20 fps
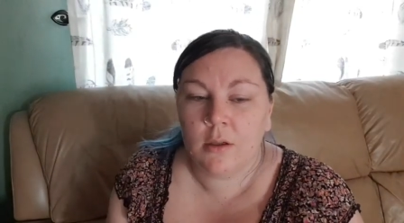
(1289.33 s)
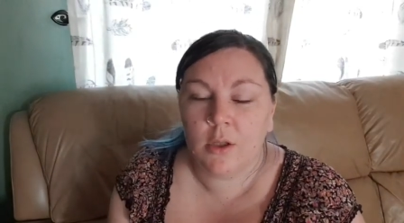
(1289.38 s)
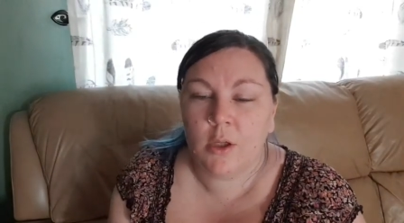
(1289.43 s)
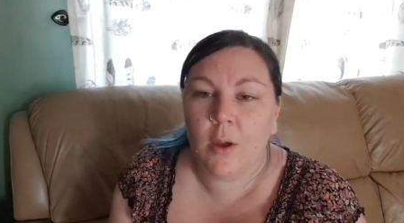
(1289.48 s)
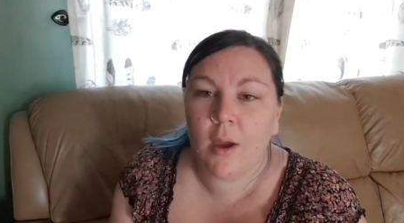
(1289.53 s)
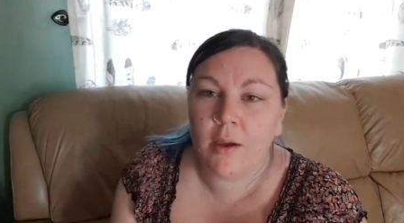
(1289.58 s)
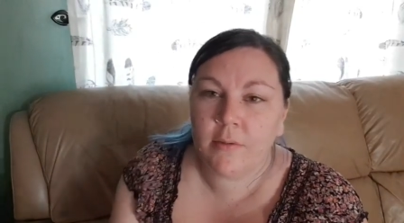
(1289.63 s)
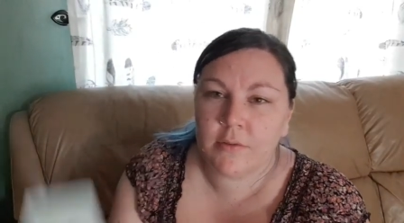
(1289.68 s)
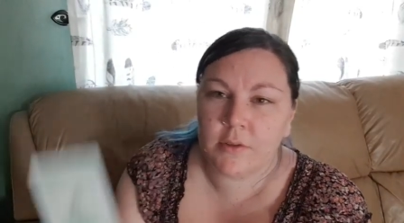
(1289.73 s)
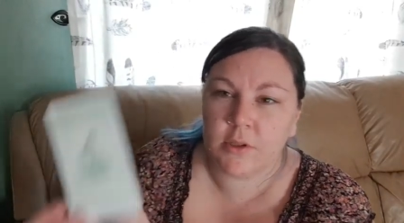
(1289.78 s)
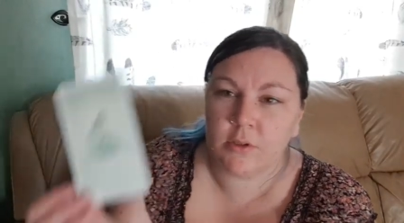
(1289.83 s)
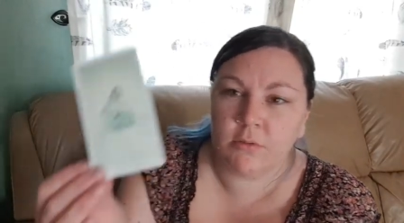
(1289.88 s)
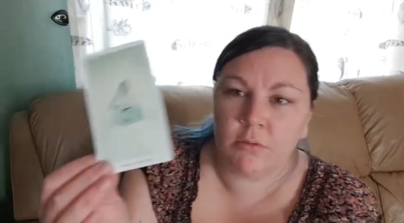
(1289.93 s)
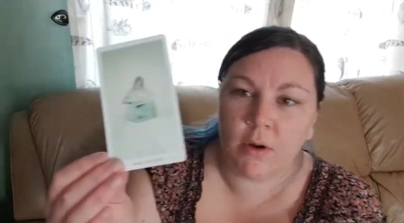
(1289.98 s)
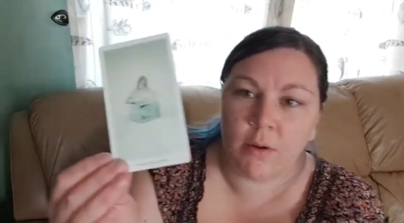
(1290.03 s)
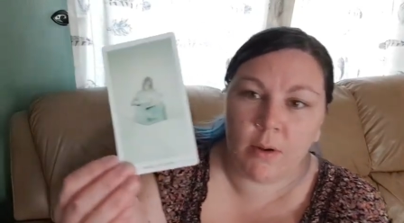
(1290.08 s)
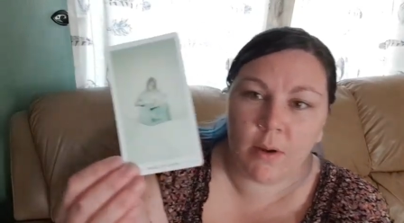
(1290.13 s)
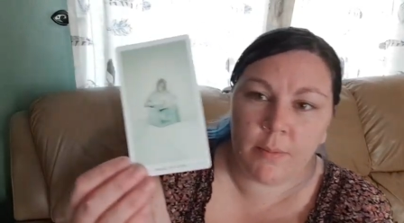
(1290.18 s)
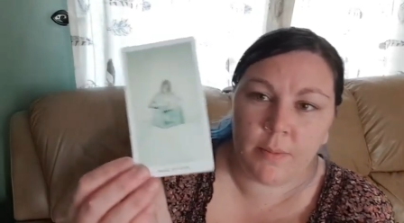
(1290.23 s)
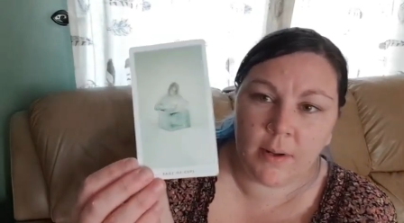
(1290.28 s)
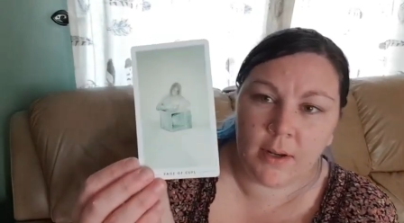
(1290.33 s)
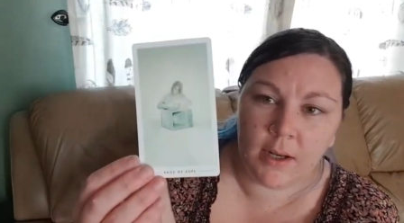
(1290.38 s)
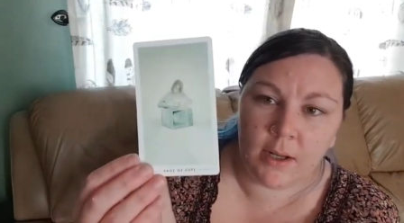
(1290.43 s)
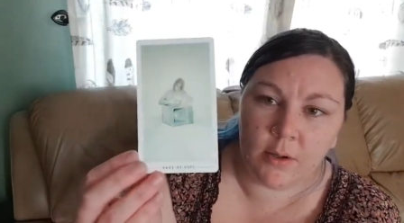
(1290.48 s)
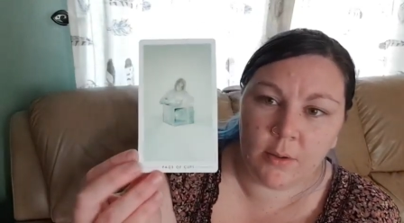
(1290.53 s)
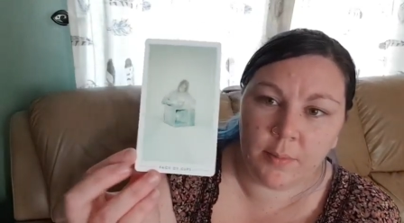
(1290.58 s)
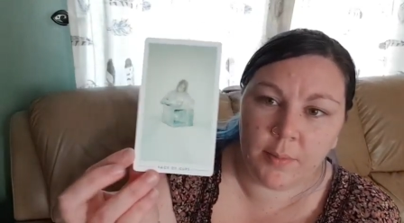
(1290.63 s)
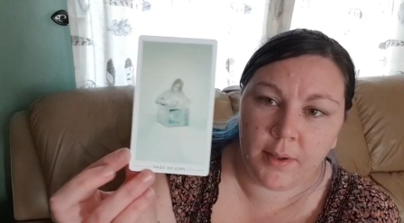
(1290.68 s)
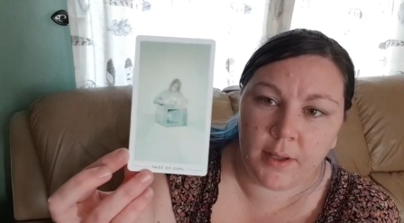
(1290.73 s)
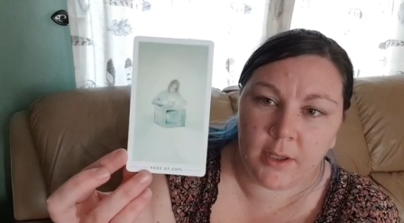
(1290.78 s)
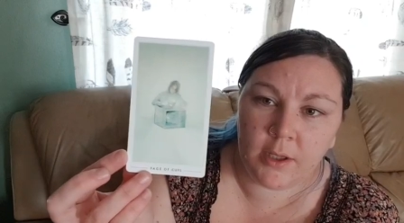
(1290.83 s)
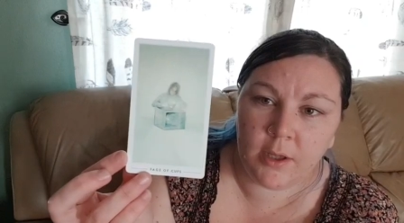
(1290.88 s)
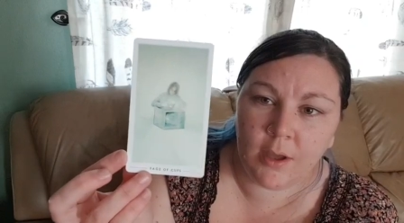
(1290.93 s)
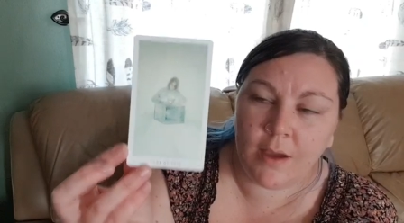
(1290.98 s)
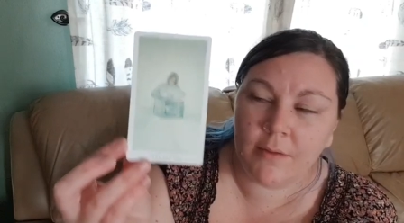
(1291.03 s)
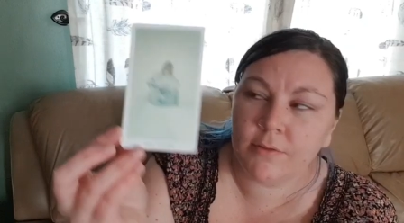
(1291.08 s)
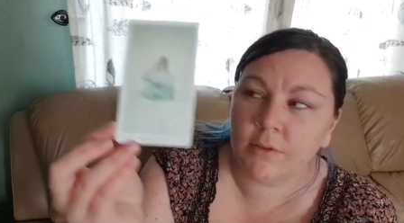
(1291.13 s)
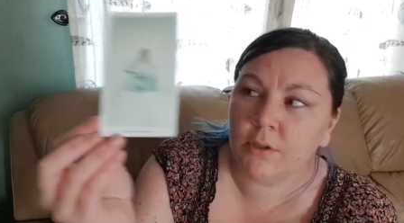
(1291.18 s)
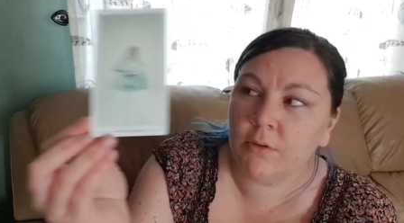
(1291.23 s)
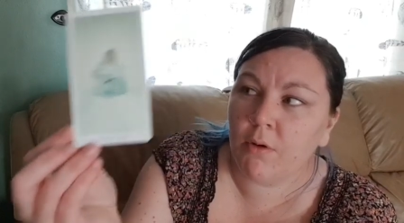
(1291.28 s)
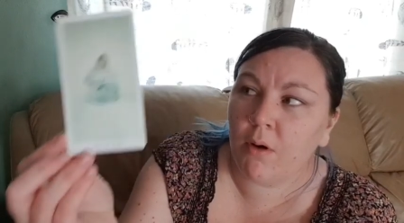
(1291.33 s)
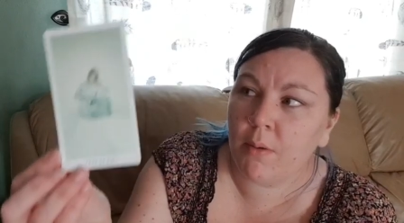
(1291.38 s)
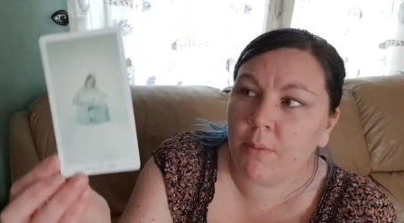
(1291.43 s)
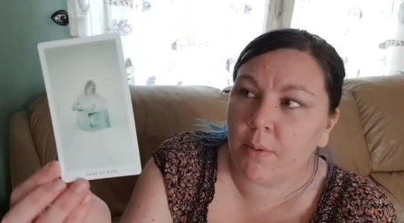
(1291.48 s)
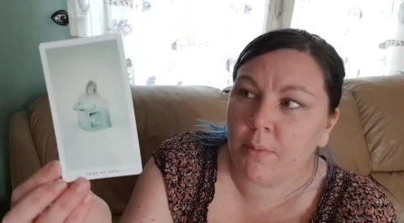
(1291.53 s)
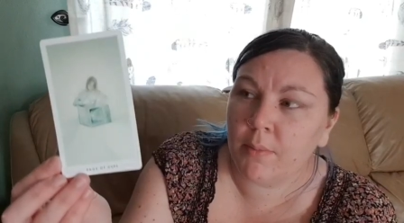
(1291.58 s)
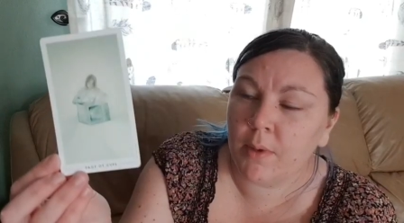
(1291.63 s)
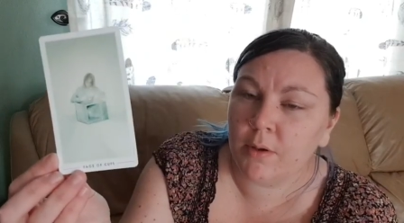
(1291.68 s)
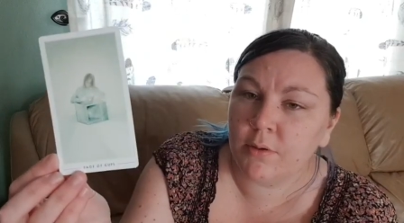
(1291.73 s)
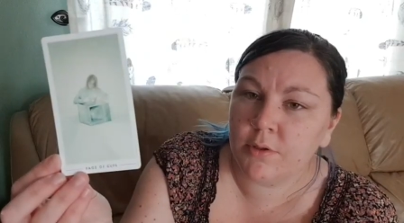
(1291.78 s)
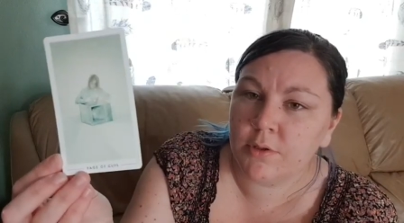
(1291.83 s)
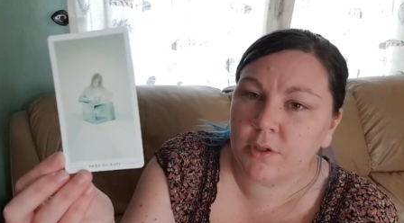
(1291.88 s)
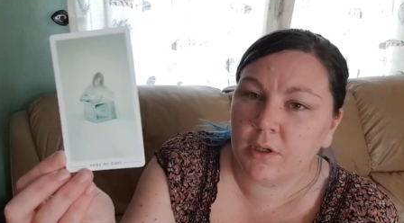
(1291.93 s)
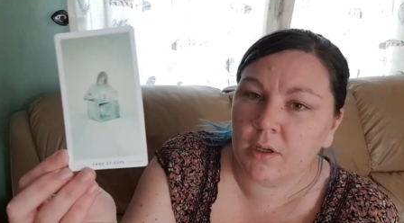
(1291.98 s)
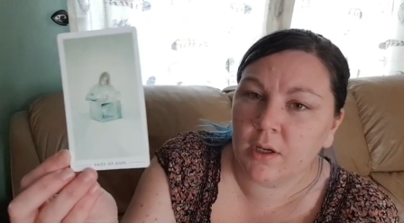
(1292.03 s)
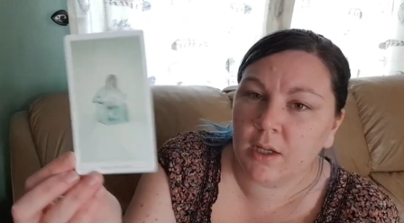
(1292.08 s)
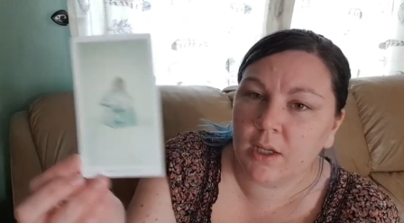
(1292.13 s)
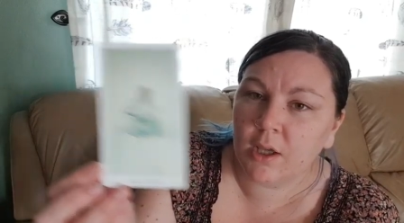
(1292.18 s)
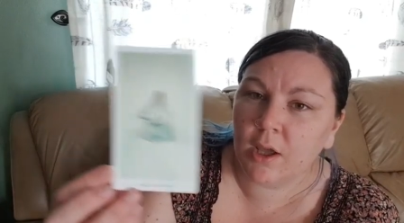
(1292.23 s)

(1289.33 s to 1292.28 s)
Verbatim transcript: you have to grow up a little bit. You have to grow up emotionally.